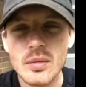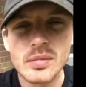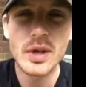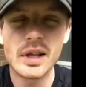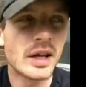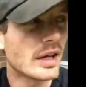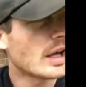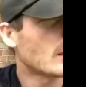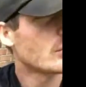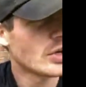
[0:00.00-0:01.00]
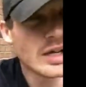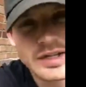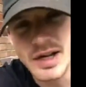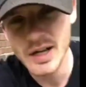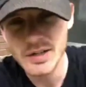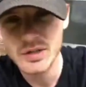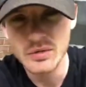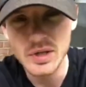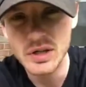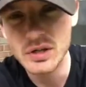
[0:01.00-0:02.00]
but like, I try not
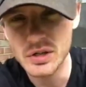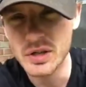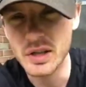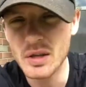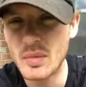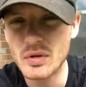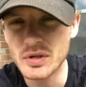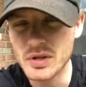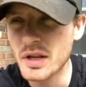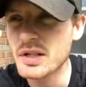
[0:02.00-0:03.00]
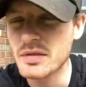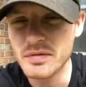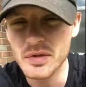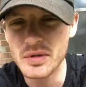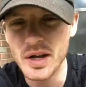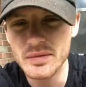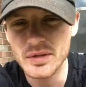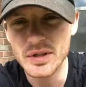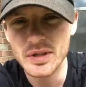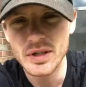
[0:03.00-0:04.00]
to eat just like the most disgusting food
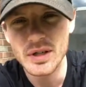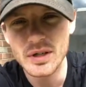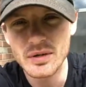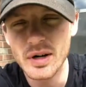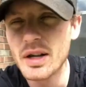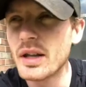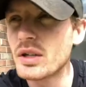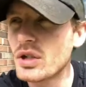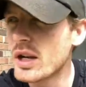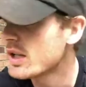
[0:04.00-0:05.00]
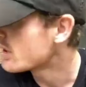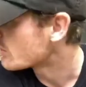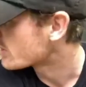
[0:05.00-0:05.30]
ever, right? Like, try to eat